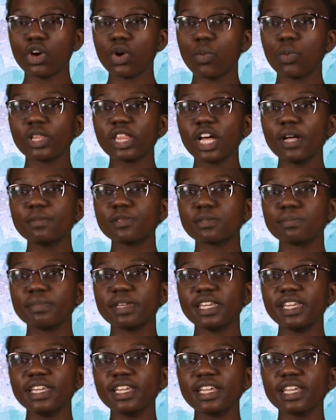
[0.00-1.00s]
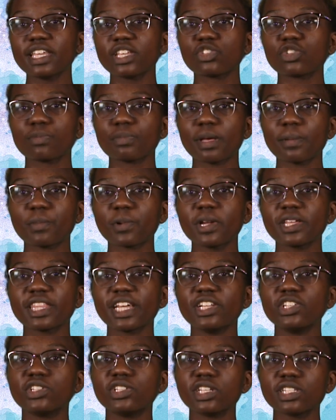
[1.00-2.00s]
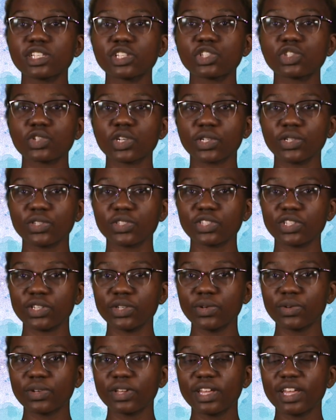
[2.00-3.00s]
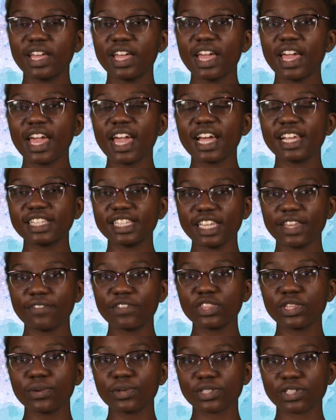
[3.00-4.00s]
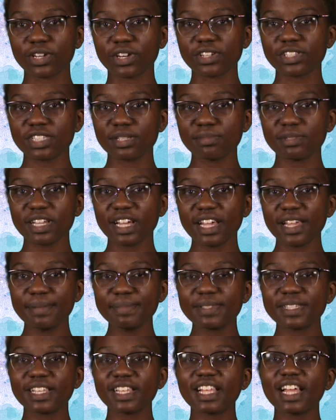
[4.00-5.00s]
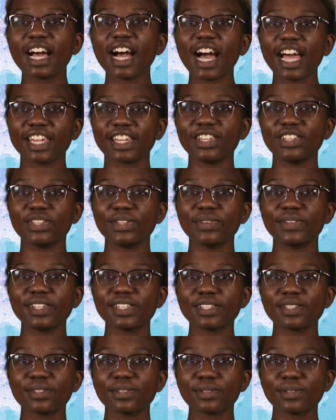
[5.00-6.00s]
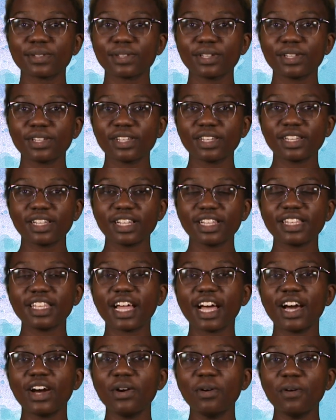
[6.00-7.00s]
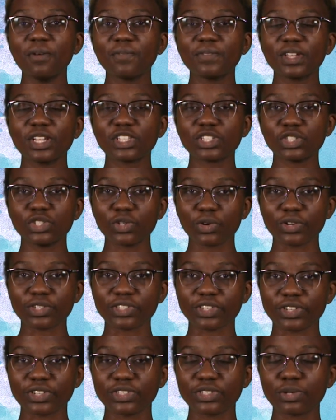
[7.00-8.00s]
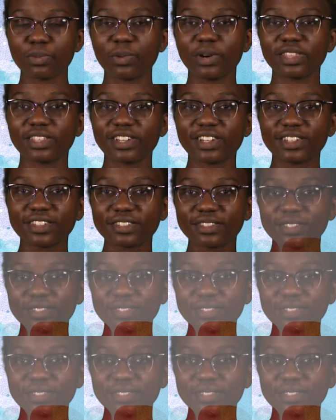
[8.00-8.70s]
What helps me is remembering that Jesus struggled too, and even though it's hard sometimes, I can do it. Now, it's your turn to wonder.